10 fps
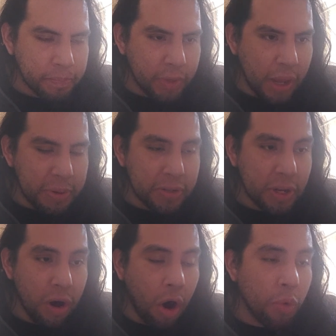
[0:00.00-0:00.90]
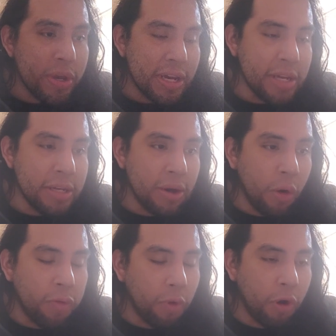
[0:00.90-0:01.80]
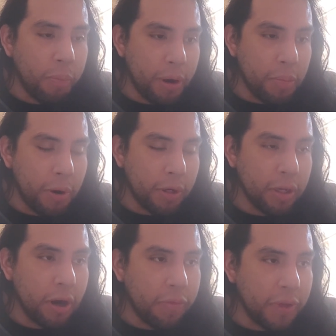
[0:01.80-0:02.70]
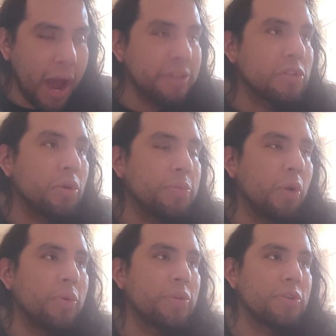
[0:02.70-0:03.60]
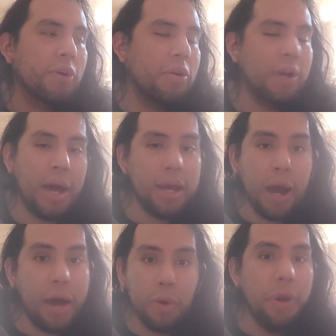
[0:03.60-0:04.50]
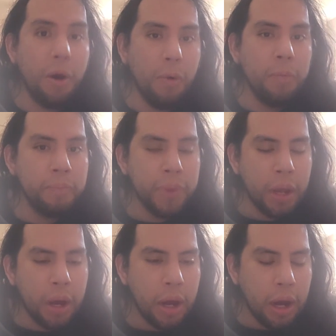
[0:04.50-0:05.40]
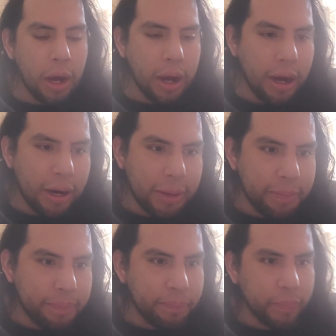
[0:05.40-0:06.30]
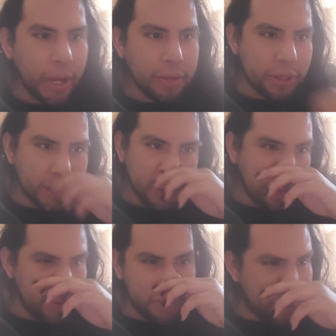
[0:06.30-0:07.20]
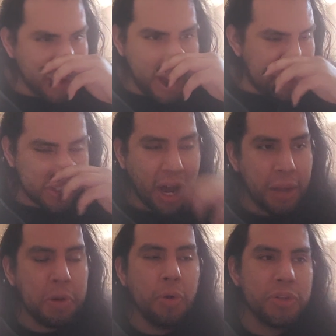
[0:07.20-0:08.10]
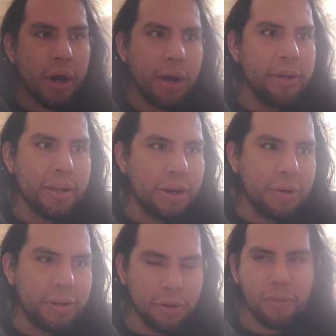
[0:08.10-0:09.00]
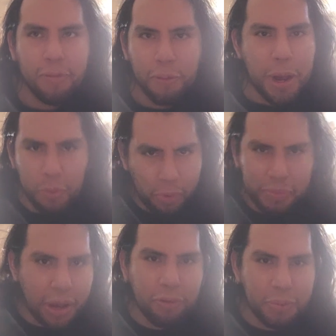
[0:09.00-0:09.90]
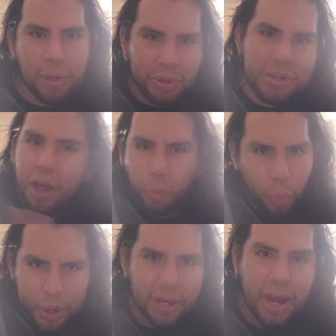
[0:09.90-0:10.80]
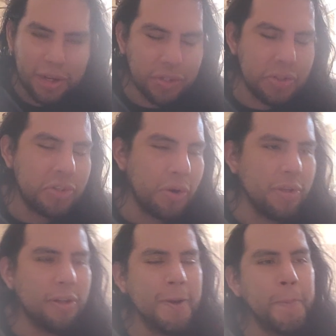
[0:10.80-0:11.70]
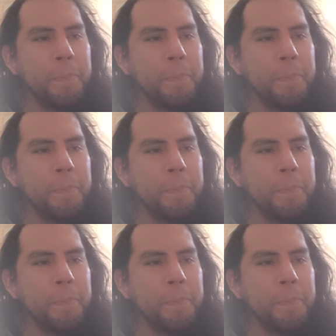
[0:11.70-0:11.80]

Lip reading: Now, that being said, are we in an overall bear market? Has the crypto winter started? I don't know. I think as time goes on, you know, in a year from now, we'll definitely be able to tell when it actually started.